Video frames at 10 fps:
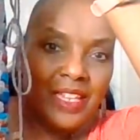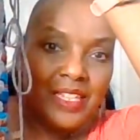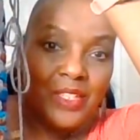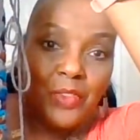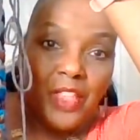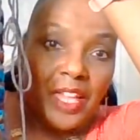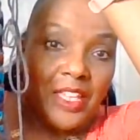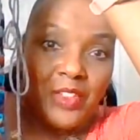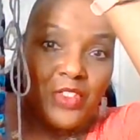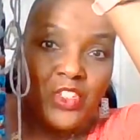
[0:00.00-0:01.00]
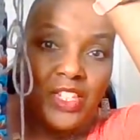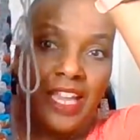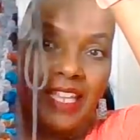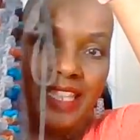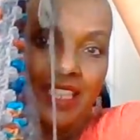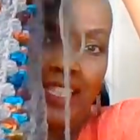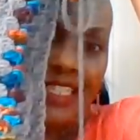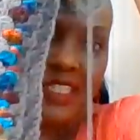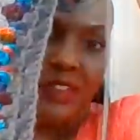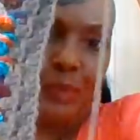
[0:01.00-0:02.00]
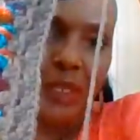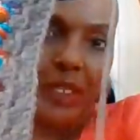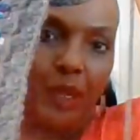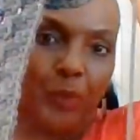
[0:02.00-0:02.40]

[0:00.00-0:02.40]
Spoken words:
So thank you, Jeanette. This gives me an